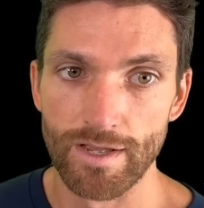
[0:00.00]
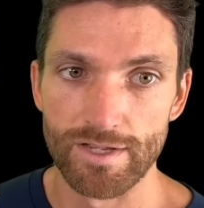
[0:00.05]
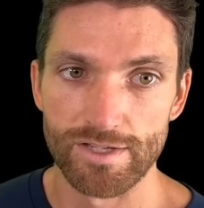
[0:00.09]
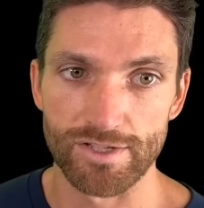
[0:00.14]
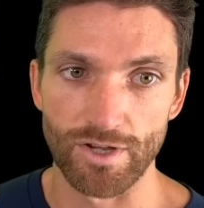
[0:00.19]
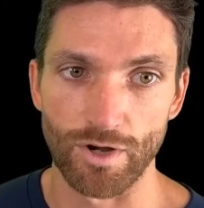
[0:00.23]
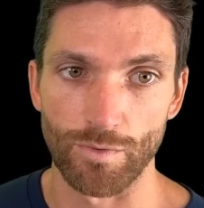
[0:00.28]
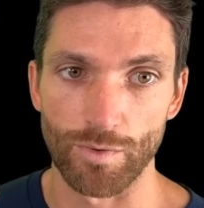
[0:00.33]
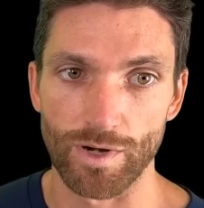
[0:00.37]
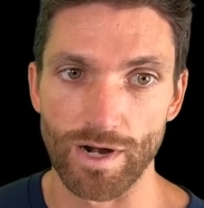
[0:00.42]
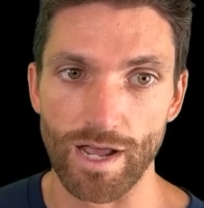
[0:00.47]

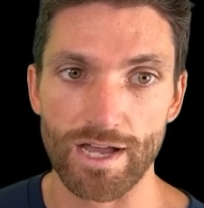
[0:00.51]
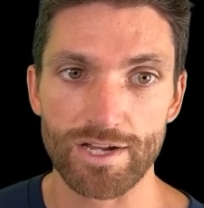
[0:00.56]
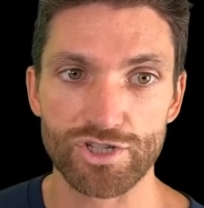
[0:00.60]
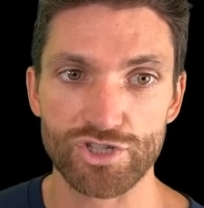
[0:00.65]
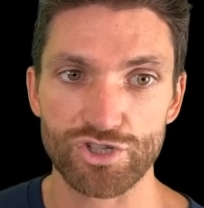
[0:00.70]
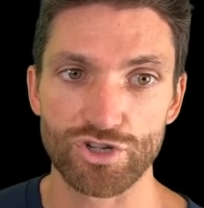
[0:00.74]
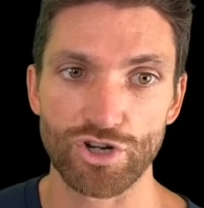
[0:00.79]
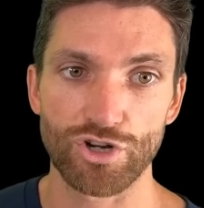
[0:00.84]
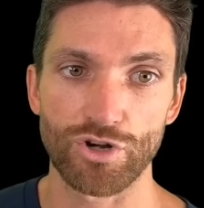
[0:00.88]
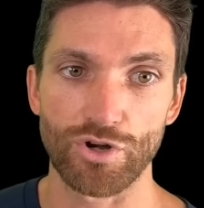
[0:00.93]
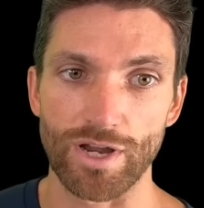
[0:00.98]
So we're not
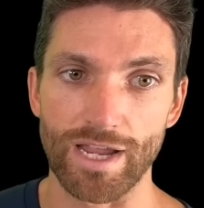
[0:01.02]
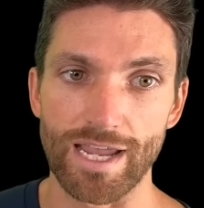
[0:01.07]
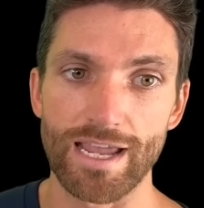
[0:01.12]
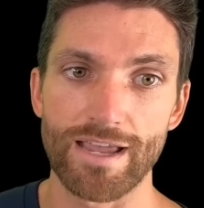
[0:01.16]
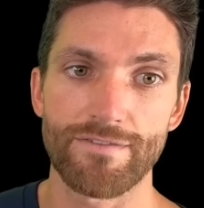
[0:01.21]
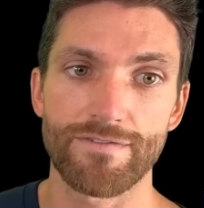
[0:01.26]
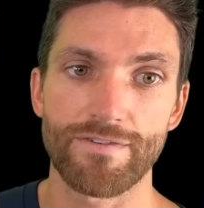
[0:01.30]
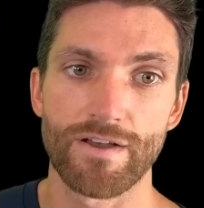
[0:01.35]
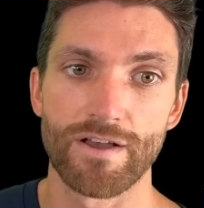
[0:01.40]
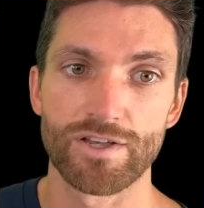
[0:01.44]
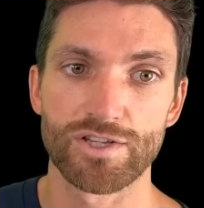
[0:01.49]
sure
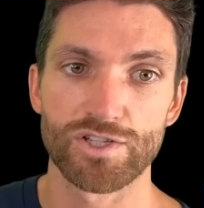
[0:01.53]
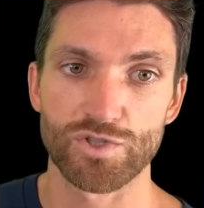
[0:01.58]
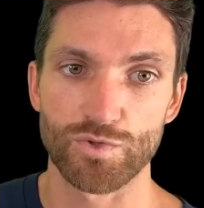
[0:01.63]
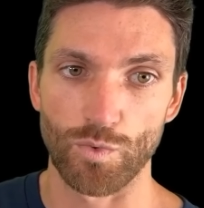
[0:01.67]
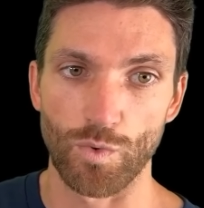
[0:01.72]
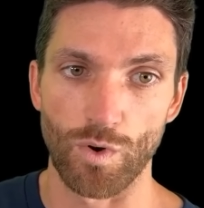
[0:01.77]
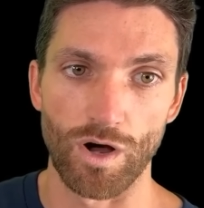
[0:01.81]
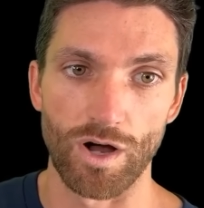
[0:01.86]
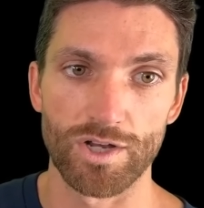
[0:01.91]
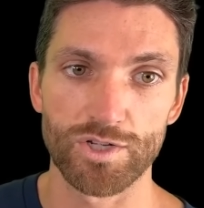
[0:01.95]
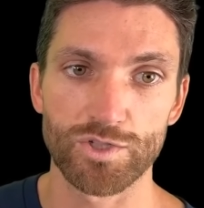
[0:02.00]
if
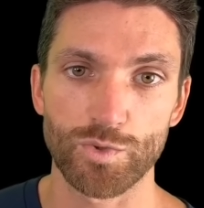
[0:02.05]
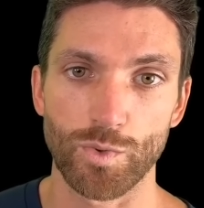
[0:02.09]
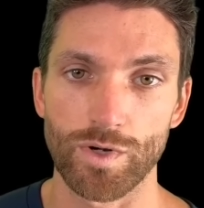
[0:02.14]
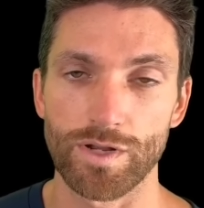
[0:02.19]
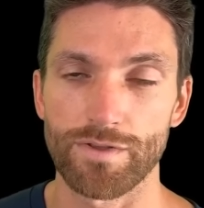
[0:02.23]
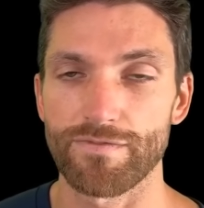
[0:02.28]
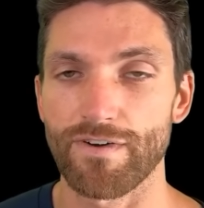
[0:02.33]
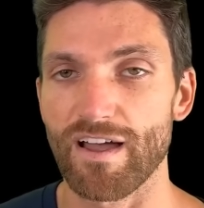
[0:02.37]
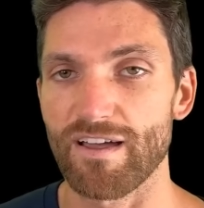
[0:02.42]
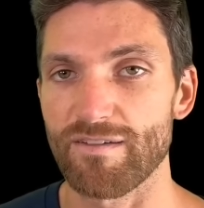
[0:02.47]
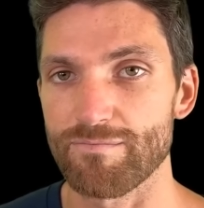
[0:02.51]
Swan
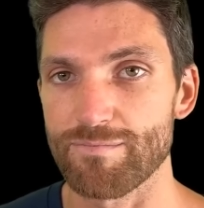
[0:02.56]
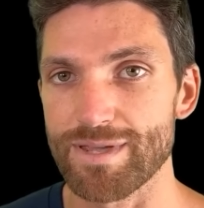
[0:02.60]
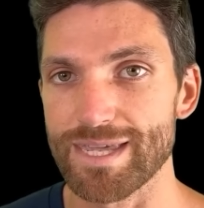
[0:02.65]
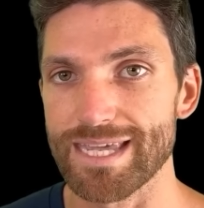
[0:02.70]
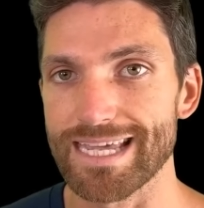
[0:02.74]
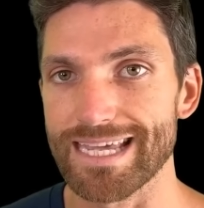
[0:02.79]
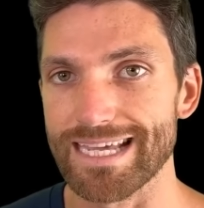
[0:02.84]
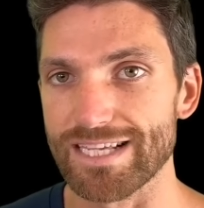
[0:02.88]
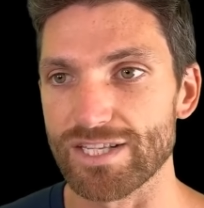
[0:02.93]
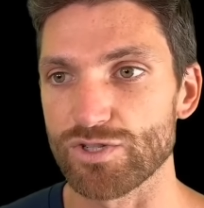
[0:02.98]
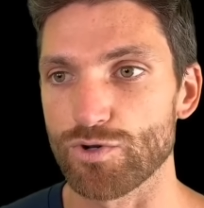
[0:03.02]

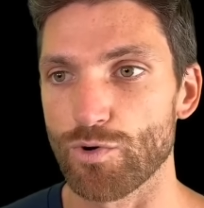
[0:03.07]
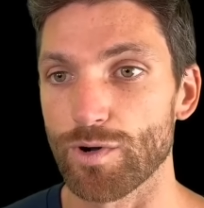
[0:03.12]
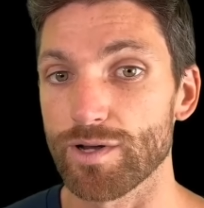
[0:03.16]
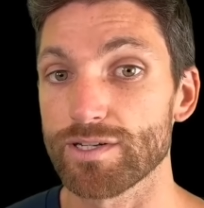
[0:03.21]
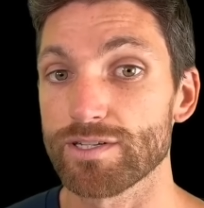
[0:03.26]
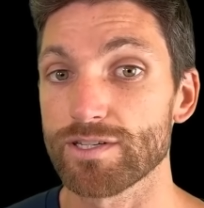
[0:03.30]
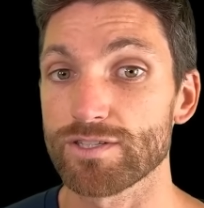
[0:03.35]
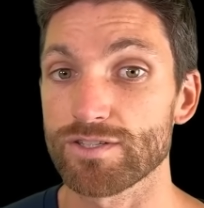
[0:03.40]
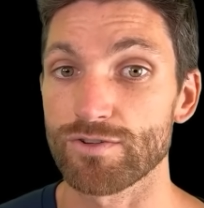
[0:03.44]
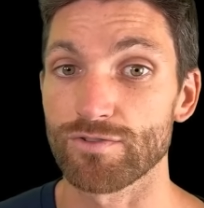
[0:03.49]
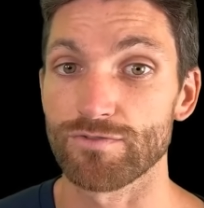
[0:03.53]
25b is going
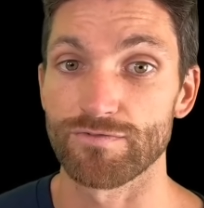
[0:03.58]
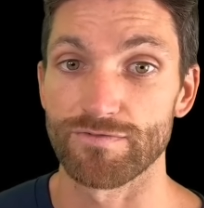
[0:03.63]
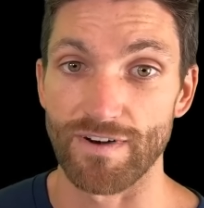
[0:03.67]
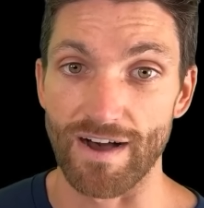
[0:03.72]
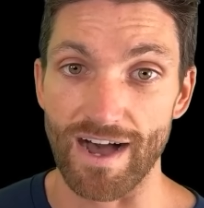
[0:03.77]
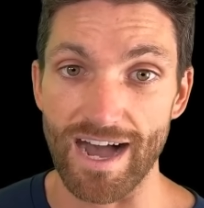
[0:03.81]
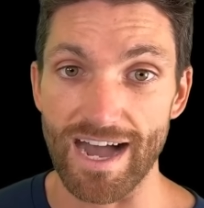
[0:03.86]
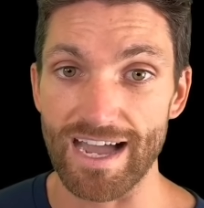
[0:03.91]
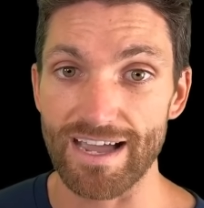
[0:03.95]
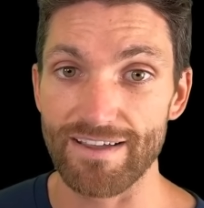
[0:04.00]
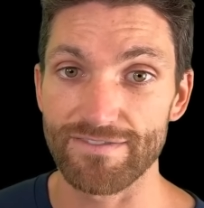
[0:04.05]
to
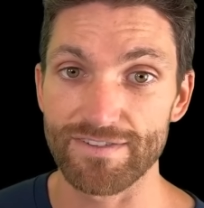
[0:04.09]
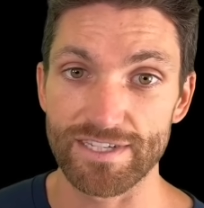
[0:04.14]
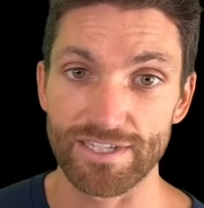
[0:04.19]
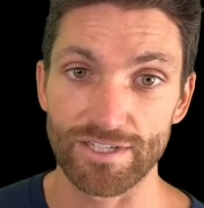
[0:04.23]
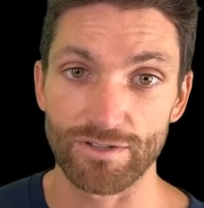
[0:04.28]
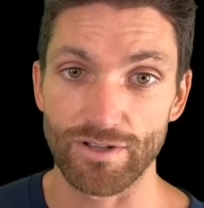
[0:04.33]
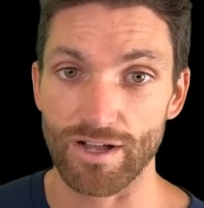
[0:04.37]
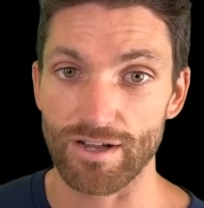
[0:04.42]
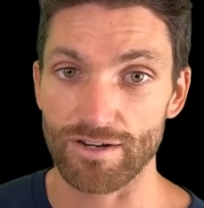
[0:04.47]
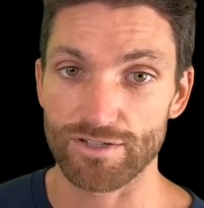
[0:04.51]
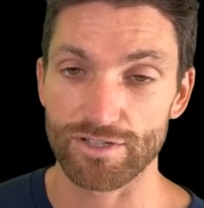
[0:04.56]
survive
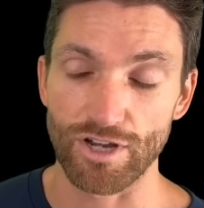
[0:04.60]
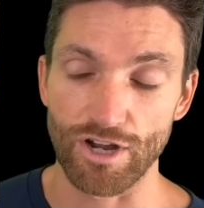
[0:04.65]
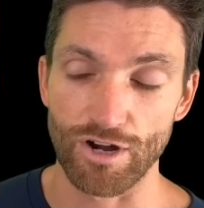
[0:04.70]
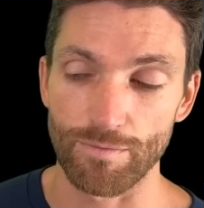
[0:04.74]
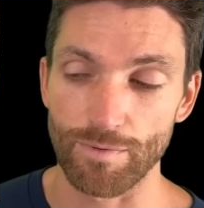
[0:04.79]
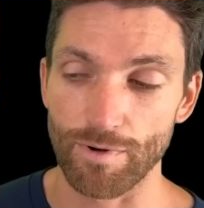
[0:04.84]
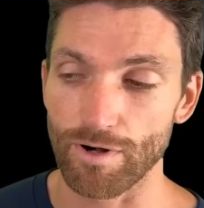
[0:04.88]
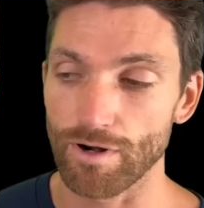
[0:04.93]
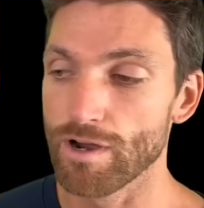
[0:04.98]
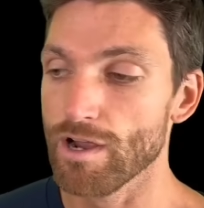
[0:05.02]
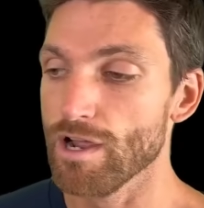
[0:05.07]
till
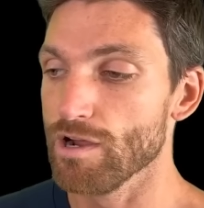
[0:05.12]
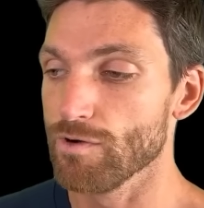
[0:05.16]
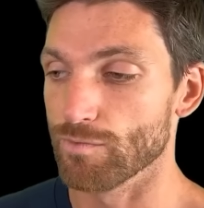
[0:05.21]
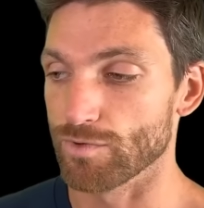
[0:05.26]
October.